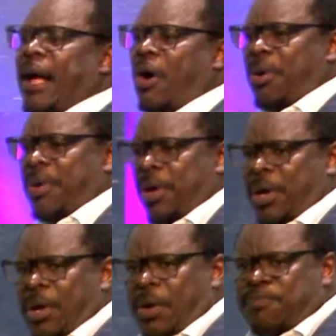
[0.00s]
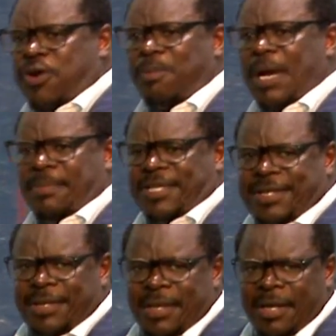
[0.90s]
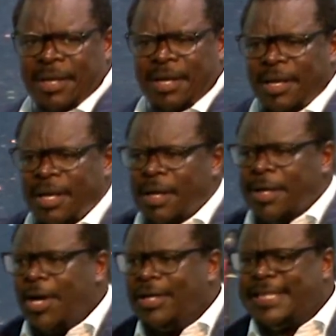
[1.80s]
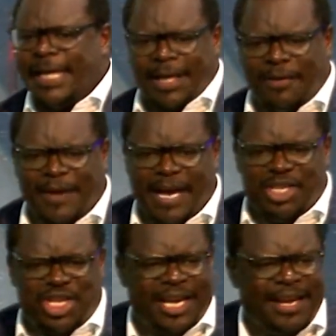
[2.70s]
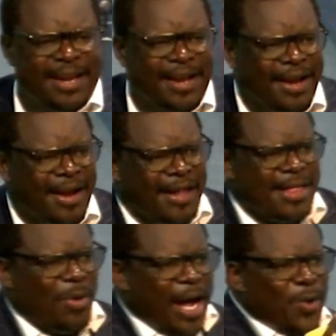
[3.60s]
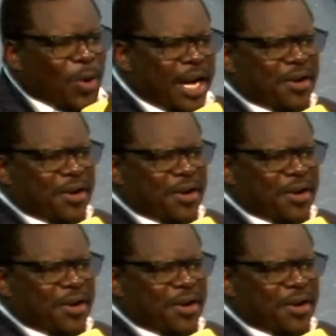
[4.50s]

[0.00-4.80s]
hell, problems, don't seek revenge. The one who